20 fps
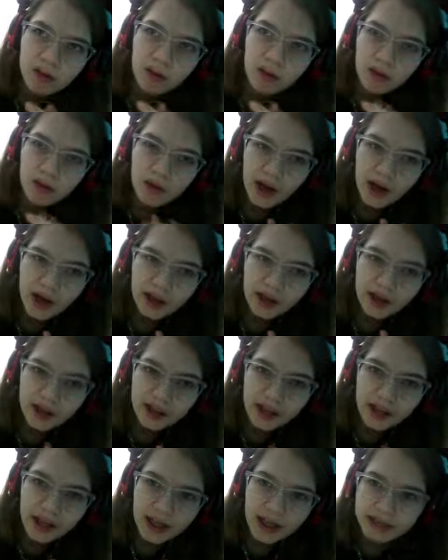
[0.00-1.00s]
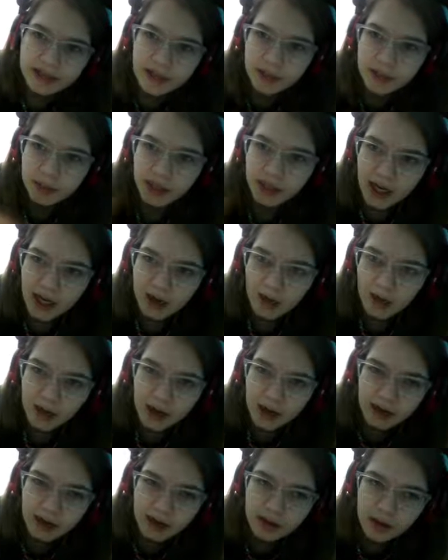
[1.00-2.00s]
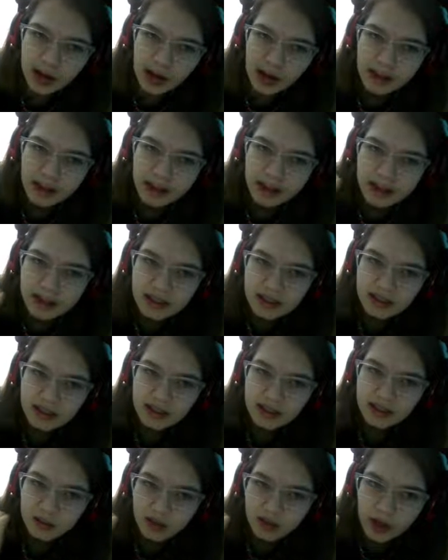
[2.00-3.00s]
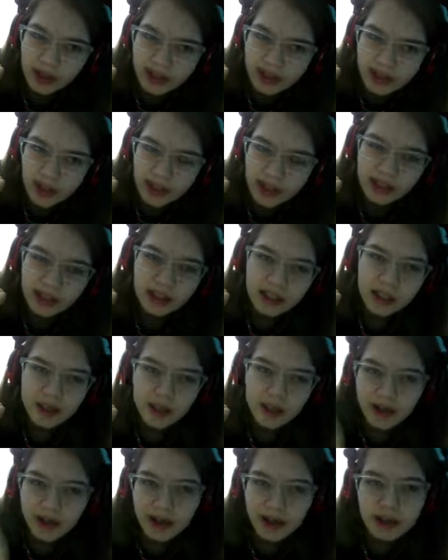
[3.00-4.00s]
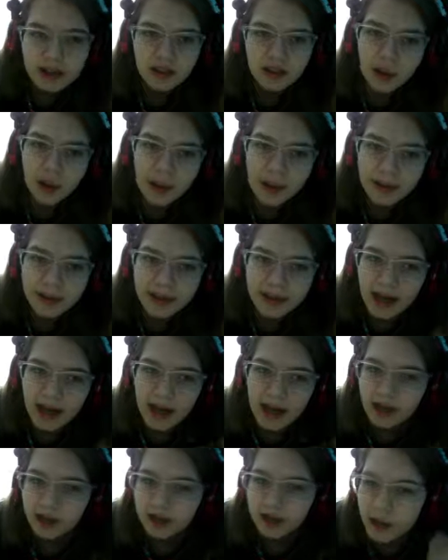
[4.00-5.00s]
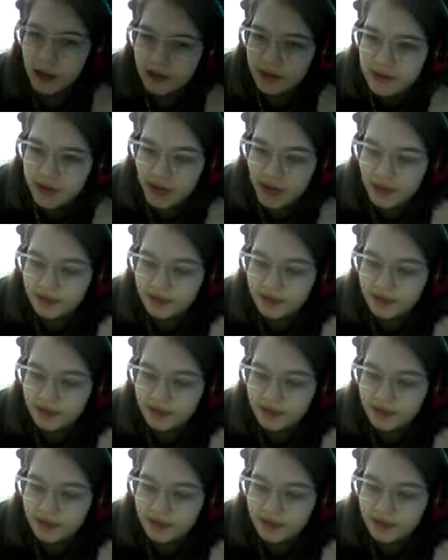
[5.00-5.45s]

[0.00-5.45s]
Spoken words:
Arian has a black wing on his right side, and Namura has a white wing on her left side.